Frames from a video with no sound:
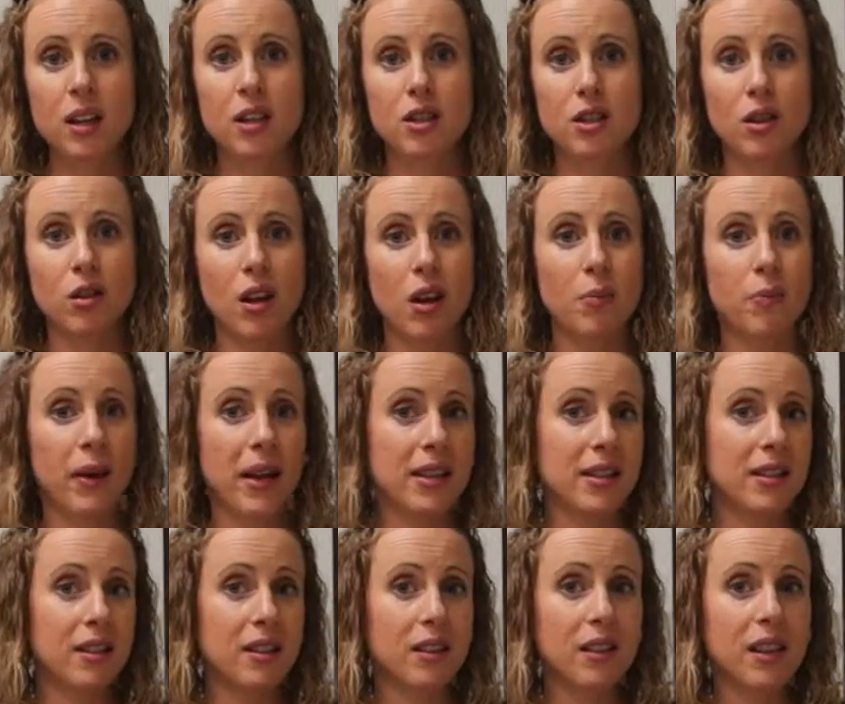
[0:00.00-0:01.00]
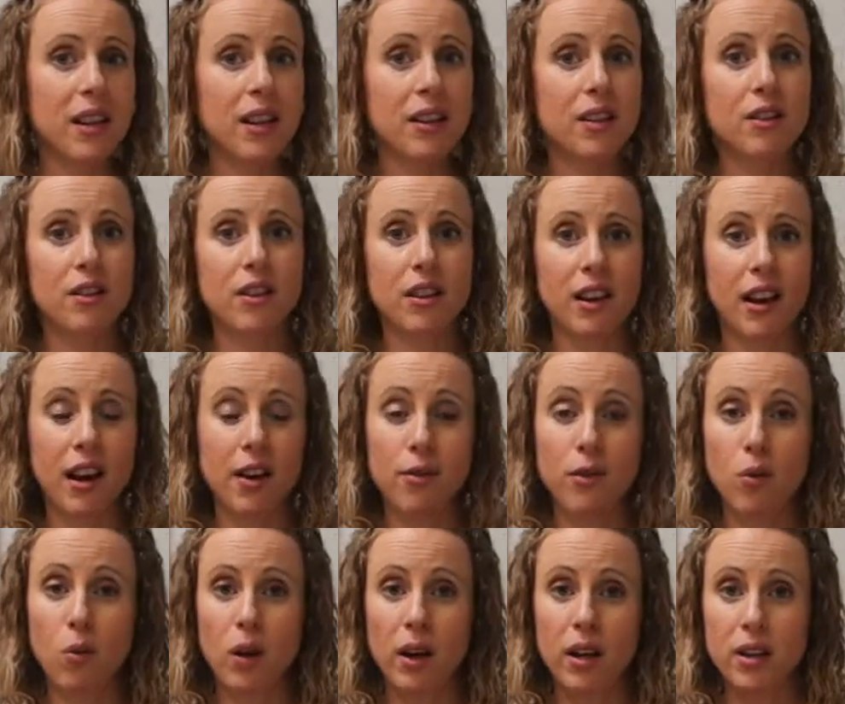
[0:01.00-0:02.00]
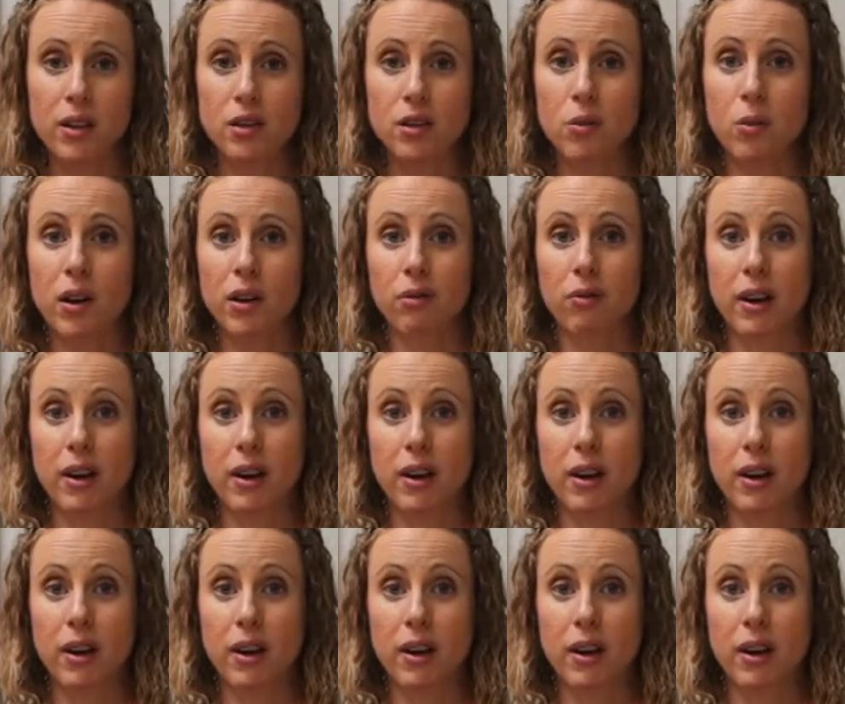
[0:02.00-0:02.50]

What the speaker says: so that basically you're going to have a 1-to-1